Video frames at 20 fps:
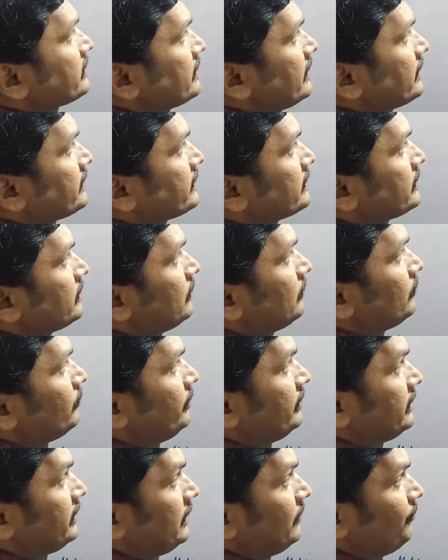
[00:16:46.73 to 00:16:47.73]
stress
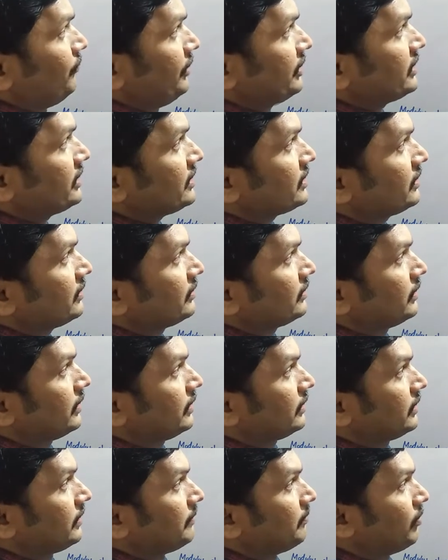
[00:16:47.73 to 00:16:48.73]
within which
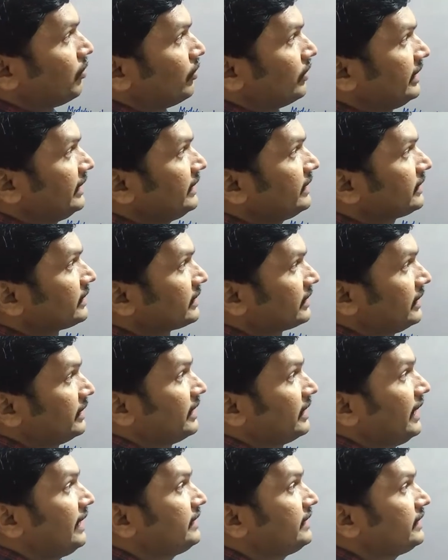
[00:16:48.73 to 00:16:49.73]
the body
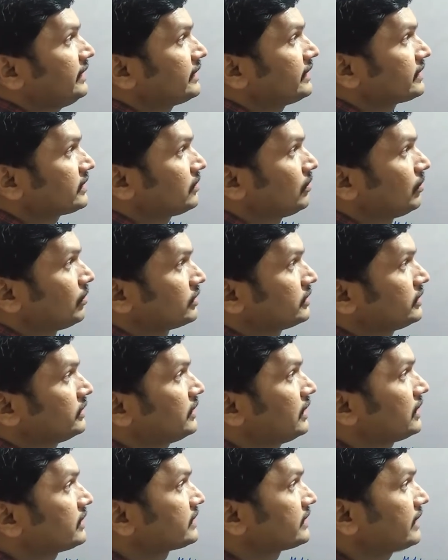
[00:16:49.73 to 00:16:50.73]
regain its
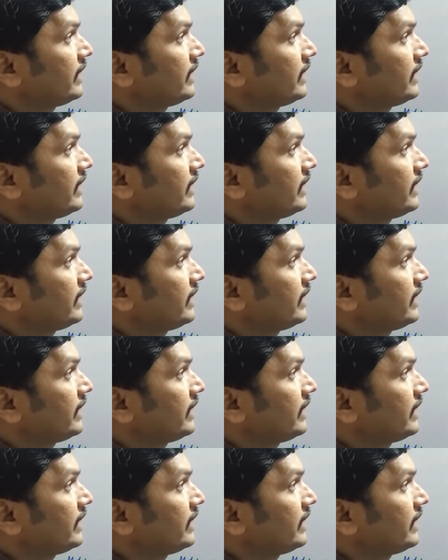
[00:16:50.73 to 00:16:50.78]
original